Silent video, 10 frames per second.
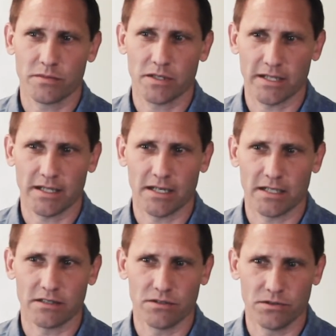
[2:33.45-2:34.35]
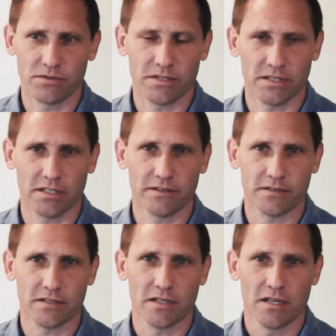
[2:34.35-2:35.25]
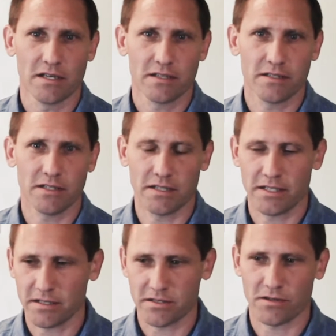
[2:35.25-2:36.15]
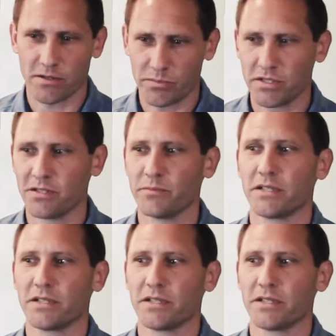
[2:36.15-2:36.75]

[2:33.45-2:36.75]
let God use the gifts that He has already put in